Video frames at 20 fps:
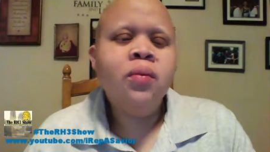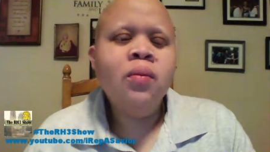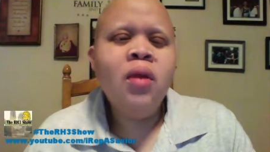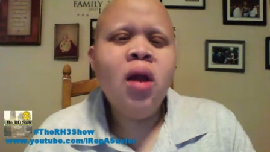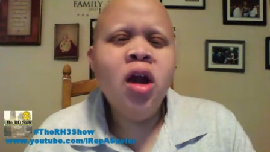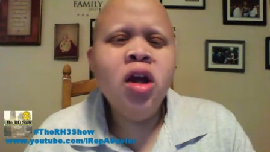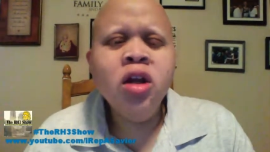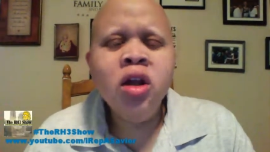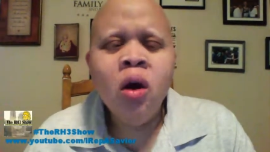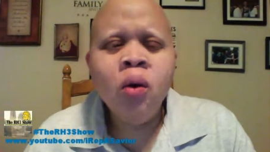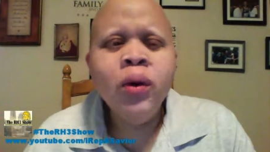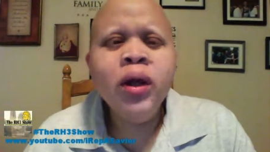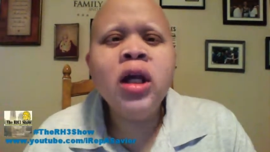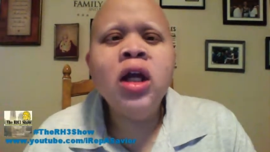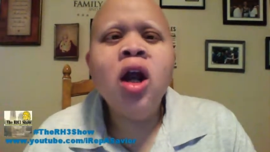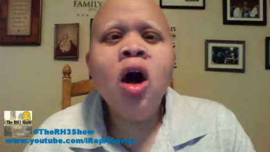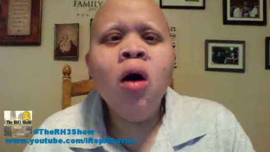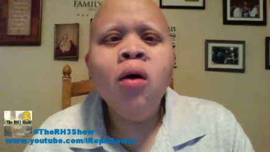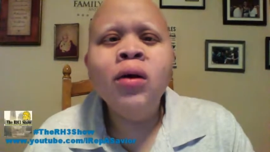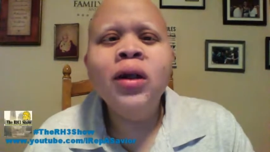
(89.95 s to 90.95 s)
you know we can
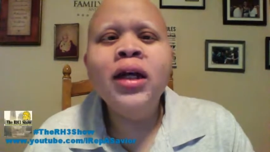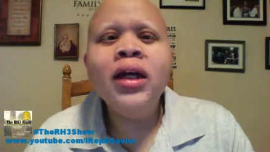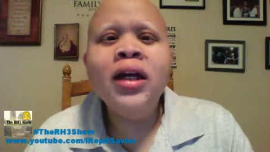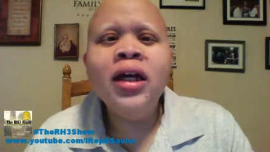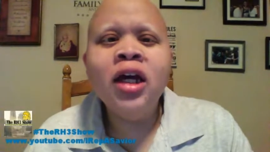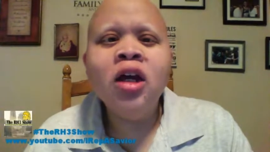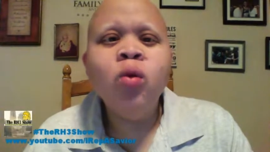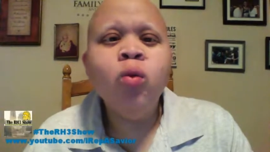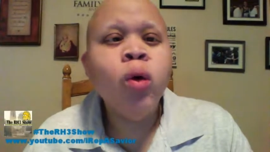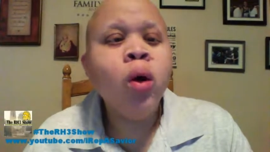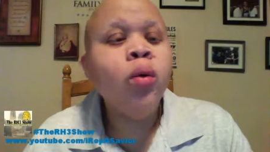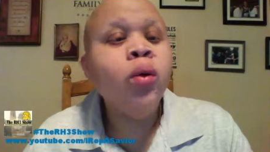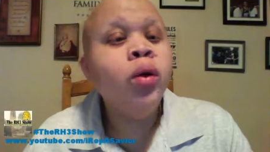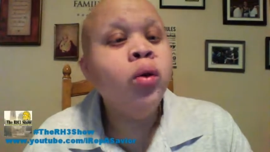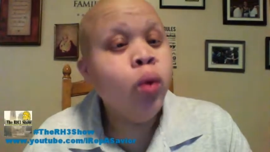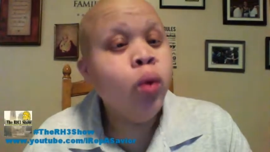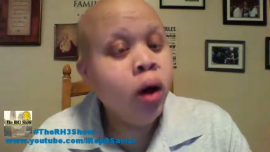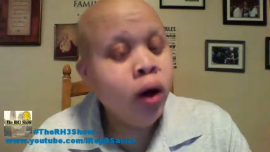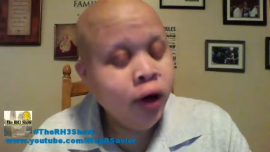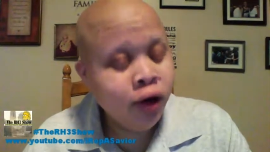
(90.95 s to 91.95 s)
only get what we
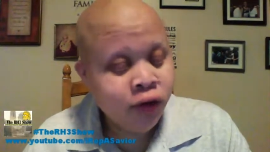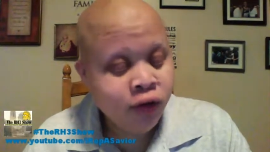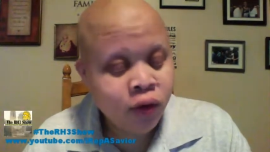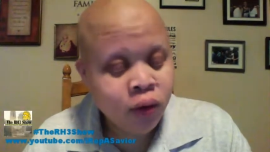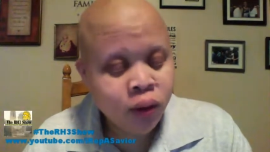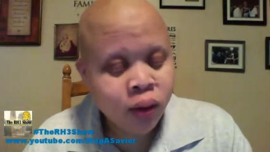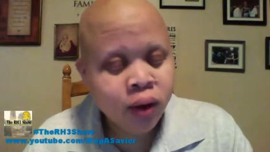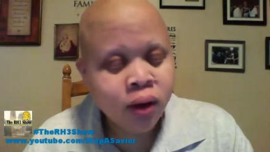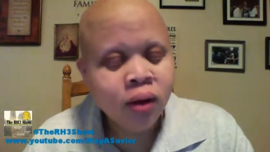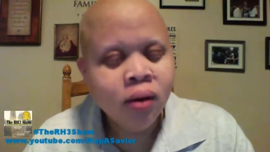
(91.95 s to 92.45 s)
work for